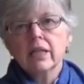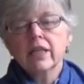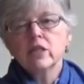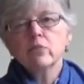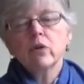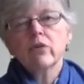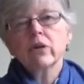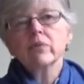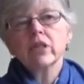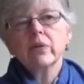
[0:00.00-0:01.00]
These
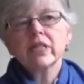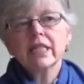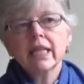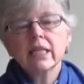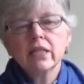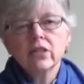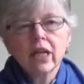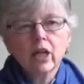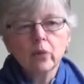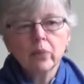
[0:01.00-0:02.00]
programs are intended to
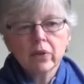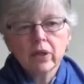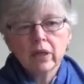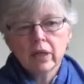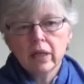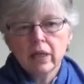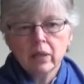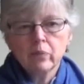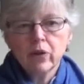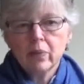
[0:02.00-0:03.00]
help
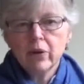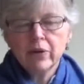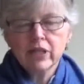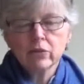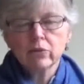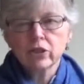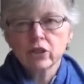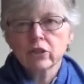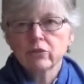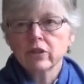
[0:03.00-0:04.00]
uh, primary school
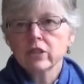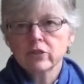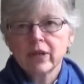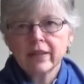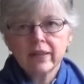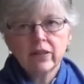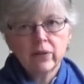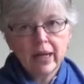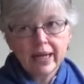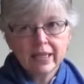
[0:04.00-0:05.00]
children strengthen
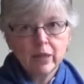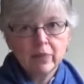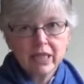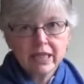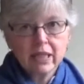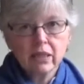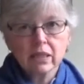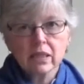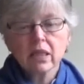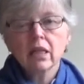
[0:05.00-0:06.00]
their academic
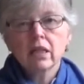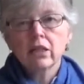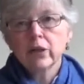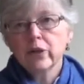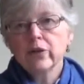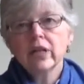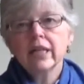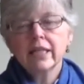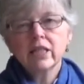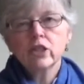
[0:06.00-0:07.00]
skills, learn
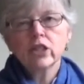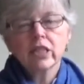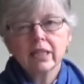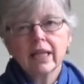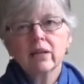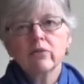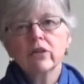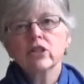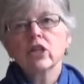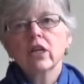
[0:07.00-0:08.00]
indigenous
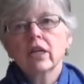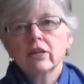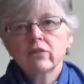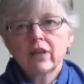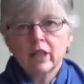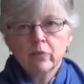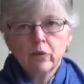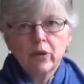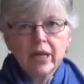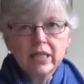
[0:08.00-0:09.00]
language,
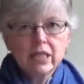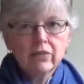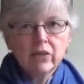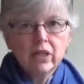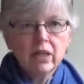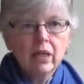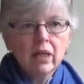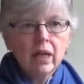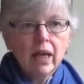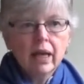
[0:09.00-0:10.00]
develop creativity,
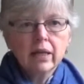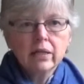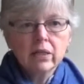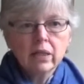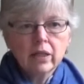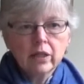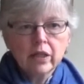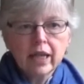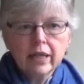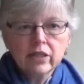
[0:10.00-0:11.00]
and,
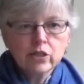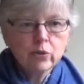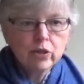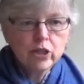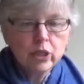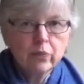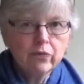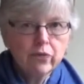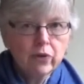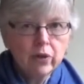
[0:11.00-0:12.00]
uh, and stewardship
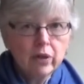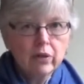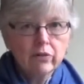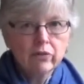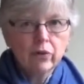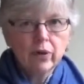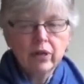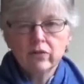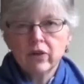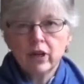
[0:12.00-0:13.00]
for, for
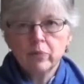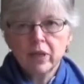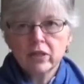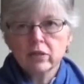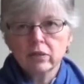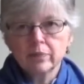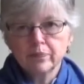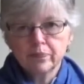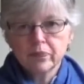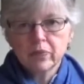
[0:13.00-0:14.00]
environmental
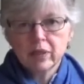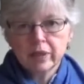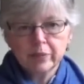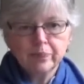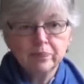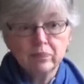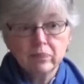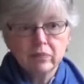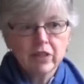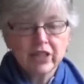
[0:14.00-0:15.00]
um,
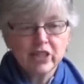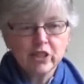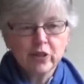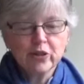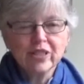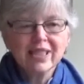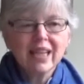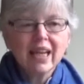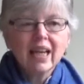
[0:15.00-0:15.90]
concerns,